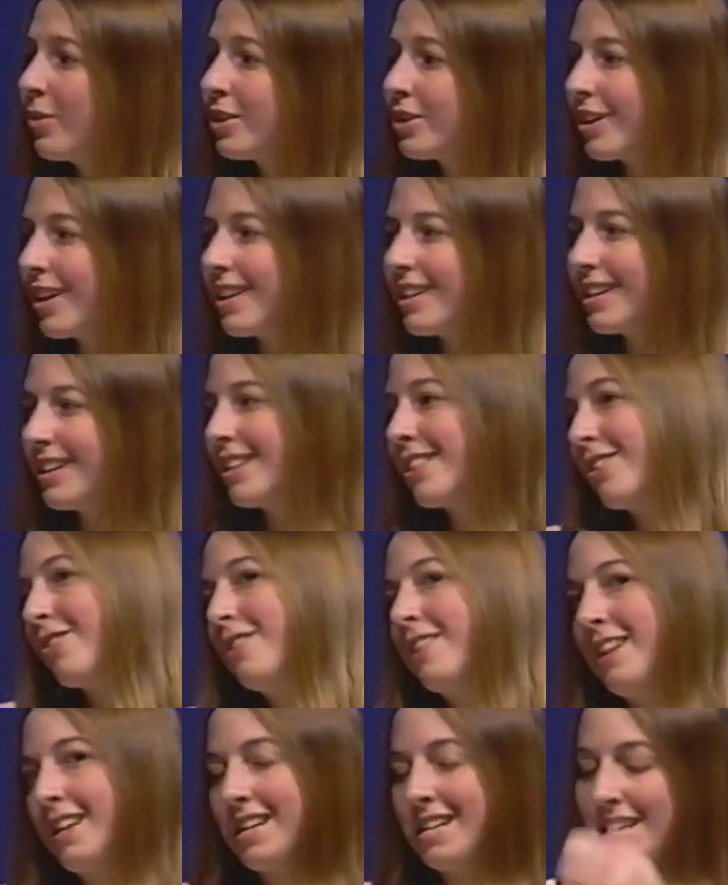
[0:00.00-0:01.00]
wonder how they get their
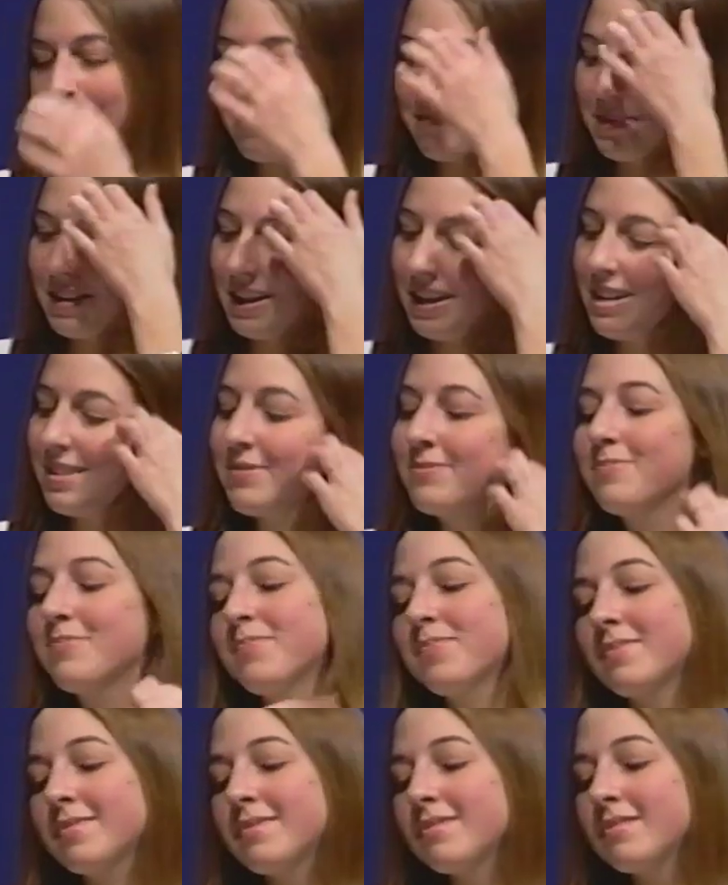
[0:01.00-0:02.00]
nickname then.
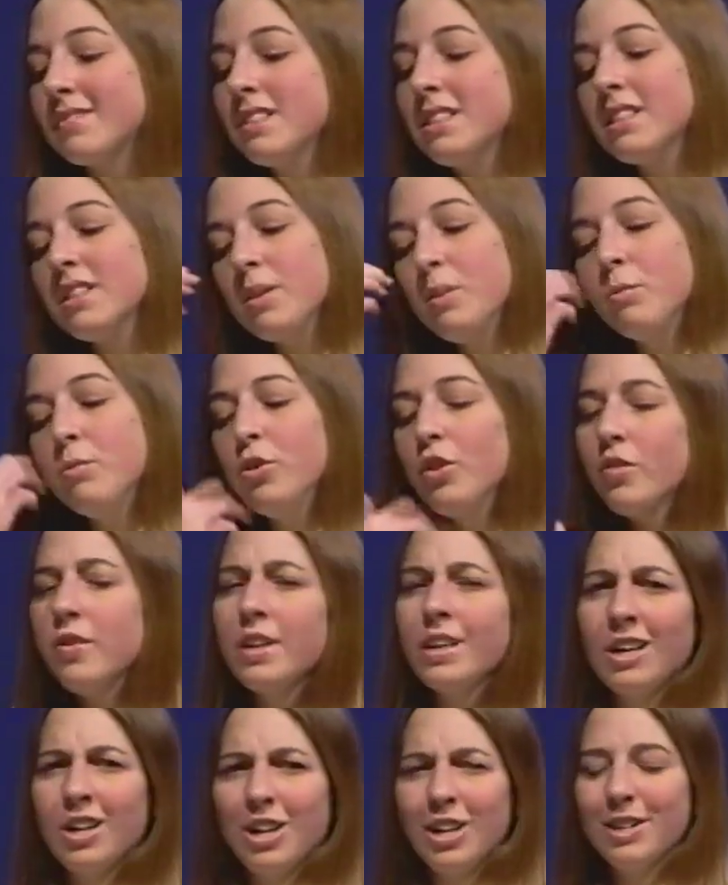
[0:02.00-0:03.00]

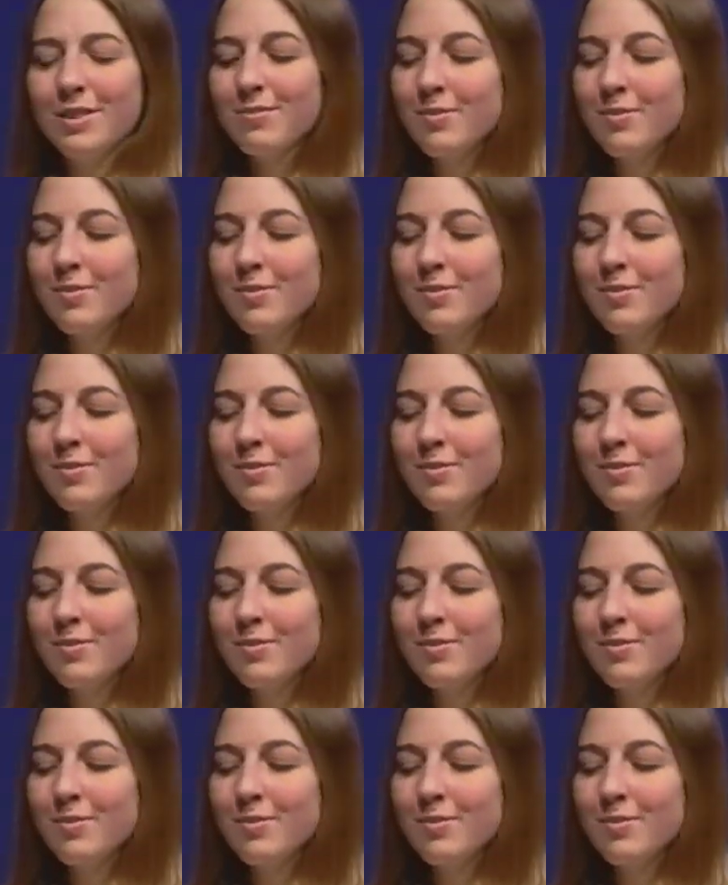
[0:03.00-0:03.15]
Moving on.